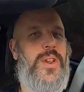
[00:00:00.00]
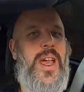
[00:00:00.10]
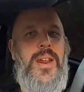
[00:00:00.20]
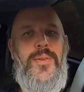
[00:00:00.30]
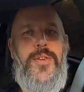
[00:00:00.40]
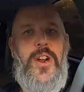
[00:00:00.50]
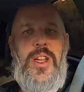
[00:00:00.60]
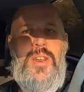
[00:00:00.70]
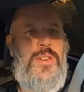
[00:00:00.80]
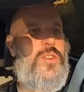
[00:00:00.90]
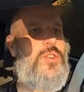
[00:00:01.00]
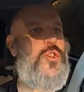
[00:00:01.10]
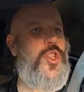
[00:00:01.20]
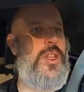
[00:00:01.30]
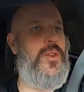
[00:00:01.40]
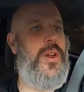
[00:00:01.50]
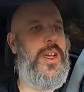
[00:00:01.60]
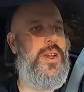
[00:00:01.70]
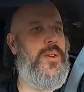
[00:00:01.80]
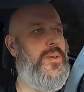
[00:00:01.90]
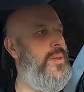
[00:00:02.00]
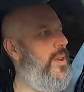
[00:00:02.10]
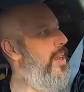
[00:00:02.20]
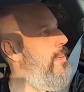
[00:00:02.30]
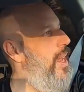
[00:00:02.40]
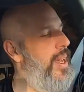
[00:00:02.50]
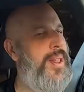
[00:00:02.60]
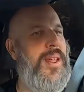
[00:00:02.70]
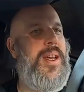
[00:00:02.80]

kind of fucking shit do I gotta go through to get back on the